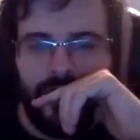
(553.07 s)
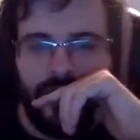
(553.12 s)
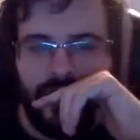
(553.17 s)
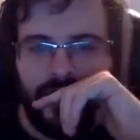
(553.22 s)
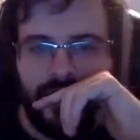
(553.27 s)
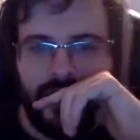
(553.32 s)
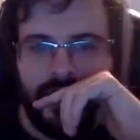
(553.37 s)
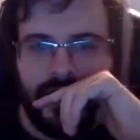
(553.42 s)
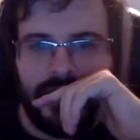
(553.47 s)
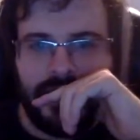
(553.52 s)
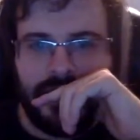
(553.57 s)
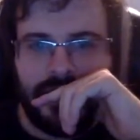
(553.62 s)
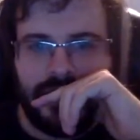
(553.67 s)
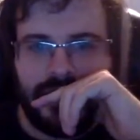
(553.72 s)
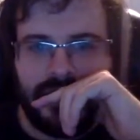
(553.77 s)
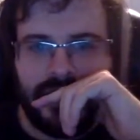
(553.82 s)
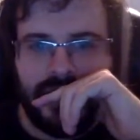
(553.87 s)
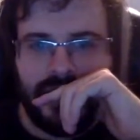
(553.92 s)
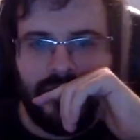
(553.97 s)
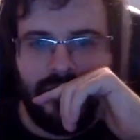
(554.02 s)
quite frankly.
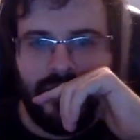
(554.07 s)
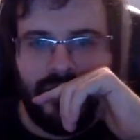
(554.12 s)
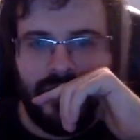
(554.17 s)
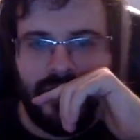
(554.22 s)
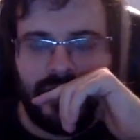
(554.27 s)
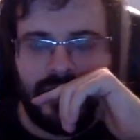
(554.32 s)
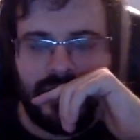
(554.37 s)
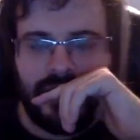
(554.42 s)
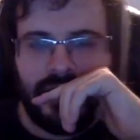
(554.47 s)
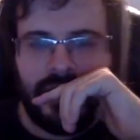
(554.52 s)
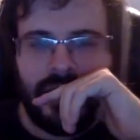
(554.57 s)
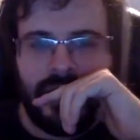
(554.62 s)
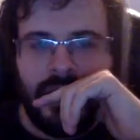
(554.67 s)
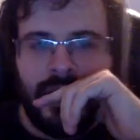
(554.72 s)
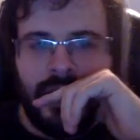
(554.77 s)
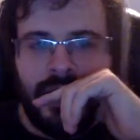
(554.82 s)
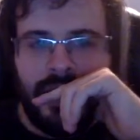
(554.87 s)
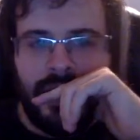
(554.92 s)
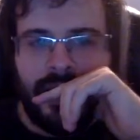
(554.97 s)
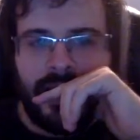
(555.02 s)
It's just that if he
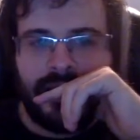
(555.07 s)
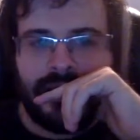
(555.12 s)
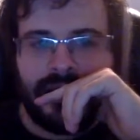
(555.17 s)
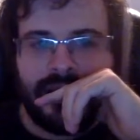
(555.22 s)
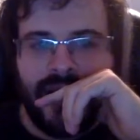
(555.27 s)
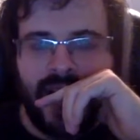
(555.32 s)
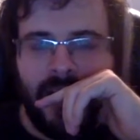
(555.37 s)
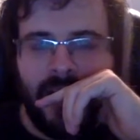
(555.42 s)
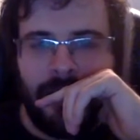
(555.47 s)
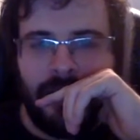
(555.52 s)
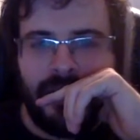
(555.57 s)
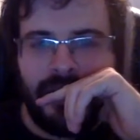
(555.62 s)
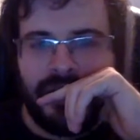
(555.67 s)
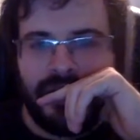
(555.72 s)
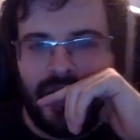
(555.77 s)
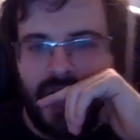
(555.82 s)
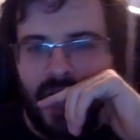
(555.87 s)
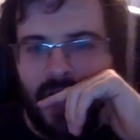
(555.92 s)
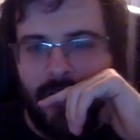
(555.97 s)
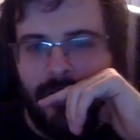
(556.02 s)
doesn't get a
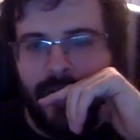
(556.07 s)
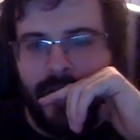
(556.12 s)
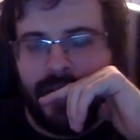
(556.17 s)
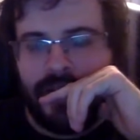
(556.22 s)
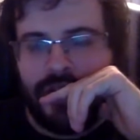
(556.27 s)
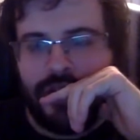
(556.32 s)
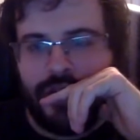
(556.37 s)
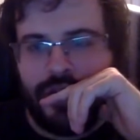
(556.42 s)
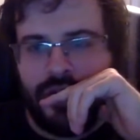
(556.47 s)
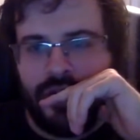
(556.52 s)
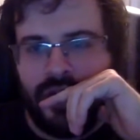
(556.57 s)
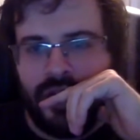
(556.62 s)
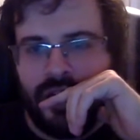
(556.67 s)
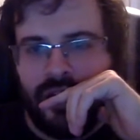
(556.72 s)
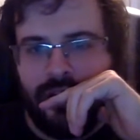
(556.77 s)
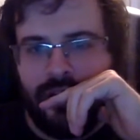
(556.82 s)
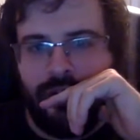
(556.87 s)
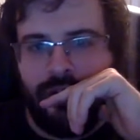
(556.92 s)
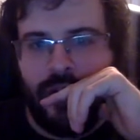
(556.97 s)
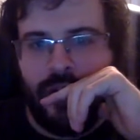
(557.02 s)
stoppage, I'm not
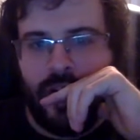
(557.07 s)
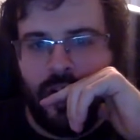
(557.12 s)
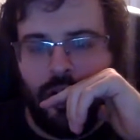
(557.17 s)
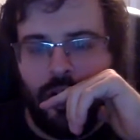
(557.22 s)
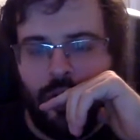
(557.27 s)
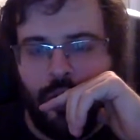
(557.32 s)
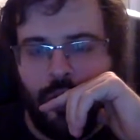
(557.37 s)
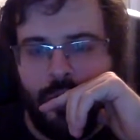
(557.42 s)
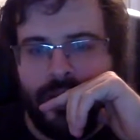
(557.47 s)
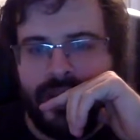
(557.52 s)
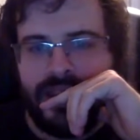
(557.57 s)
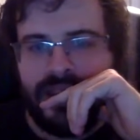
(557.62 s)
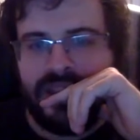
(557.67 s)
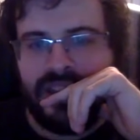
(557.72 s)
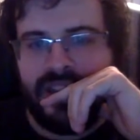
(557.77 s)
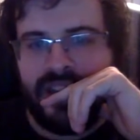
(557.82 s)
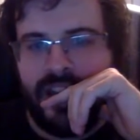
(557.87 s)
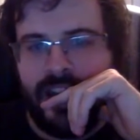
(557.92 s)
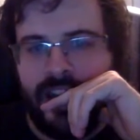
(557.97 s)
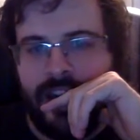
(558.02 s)
sure that the
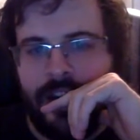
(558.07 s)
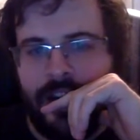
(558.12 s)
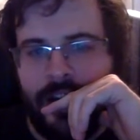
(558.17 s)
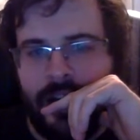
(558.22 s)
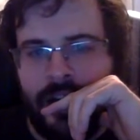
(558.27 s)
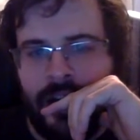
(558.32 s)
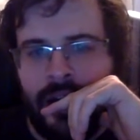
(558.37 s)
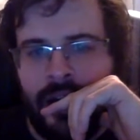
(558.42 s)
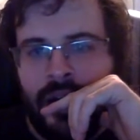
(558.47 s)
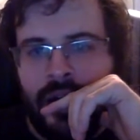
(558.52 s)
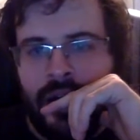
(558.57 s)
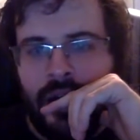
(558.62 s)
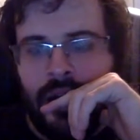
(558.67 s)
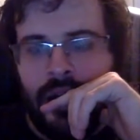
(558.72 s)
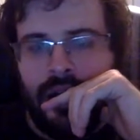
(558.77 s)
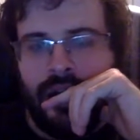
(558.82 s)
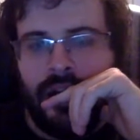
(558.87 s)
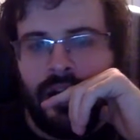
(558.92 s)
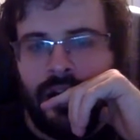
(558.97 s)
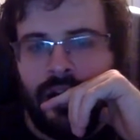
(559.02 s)
volume is there
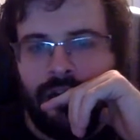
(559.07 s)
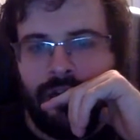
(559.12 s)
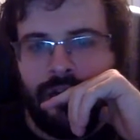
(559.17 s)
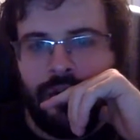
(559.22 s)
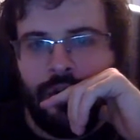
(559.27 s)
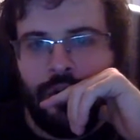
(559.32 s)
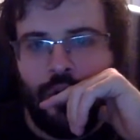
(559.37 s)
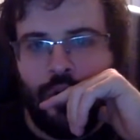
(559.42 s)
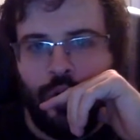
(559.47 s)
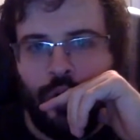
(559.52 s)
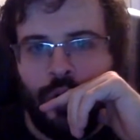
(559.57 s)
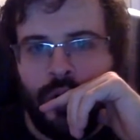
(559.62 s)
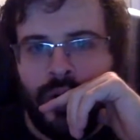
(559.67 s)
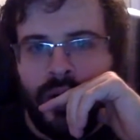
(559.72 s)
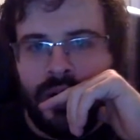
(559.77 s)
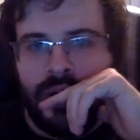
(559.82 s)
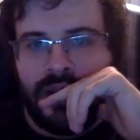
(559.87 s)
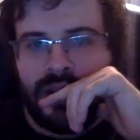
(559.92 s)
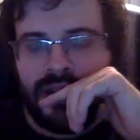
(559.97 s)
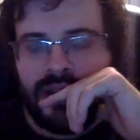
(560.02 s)
enough
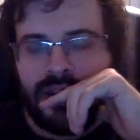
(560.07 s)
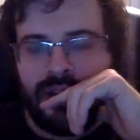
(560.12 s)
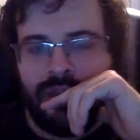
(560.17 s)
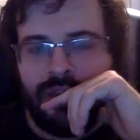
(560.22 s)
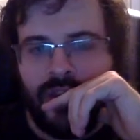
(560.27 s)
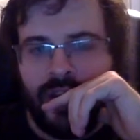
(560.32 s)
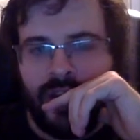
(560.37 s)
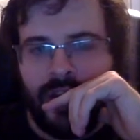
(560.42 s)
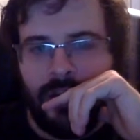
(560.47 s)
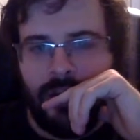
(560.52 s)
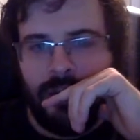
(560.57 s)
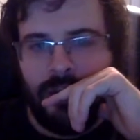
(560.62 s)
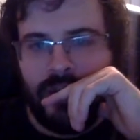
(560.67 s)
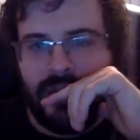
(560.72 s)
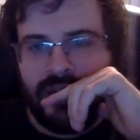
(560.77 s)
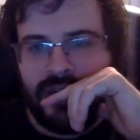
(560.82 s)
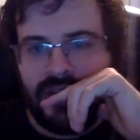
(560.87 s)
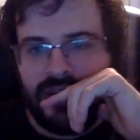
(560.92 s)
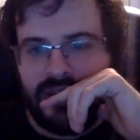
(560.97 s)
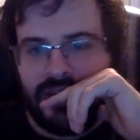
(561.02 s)
to justify
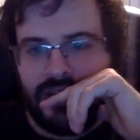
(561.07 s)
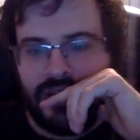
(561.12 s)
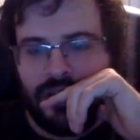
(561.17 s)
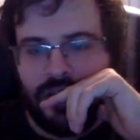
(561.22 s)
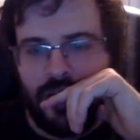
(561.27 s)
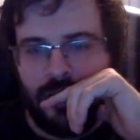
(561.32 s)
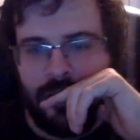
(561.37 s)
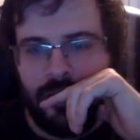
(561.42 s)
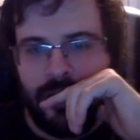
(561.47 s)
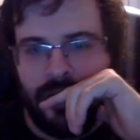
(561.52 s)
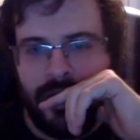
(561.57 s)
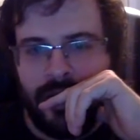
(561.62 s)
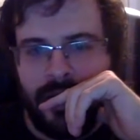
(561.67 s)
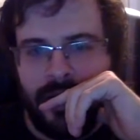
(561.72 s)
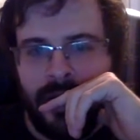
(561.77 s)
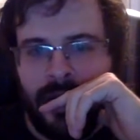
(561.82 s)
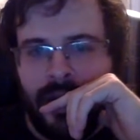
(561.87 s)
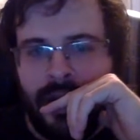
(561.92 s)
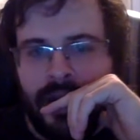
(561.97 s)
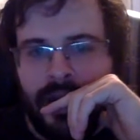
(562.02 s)
him being such a chalk
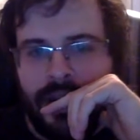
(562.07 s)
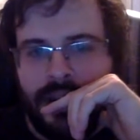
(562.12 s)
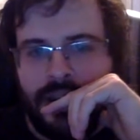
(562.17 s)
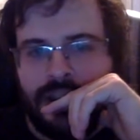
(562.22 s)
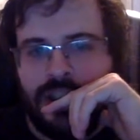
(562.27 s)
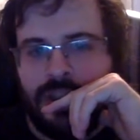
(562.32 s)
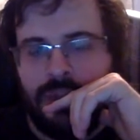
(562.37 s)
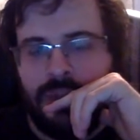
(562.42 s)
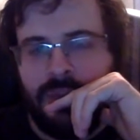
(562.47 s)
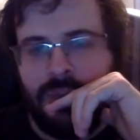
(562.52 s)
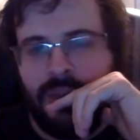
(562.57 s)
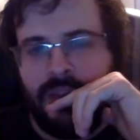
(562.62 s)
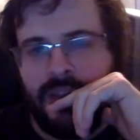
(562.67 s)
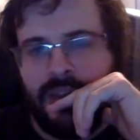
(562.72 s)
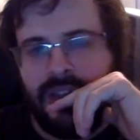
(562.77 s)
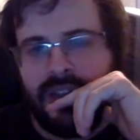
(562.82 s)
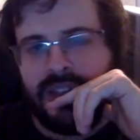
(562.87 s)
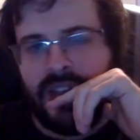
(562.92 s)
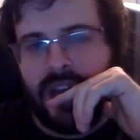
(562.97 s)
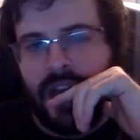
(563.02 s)
play in
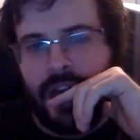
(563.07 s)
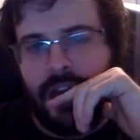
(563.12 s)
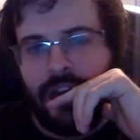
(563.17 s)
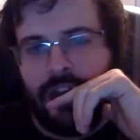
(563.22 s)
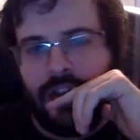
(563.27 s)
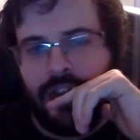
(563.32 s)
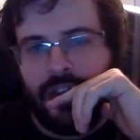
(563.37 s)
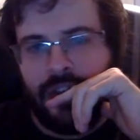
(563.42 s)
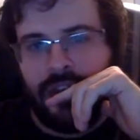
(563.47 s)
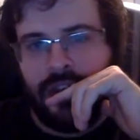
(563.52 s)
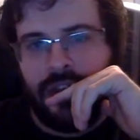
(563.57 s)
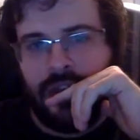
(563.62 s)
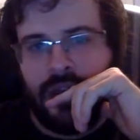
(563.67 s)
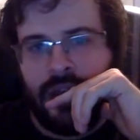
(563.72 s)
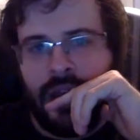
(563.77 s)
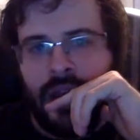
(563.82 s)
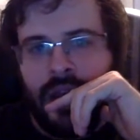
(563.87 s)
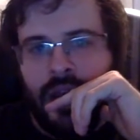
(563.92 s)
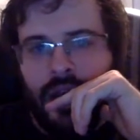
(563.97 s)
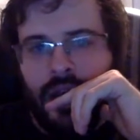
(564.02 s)
GPPs. I
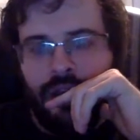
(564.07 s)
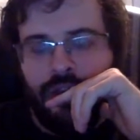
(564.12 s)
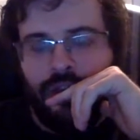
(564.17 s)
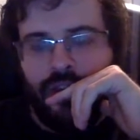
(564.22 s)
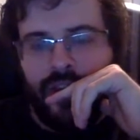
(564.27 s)
think that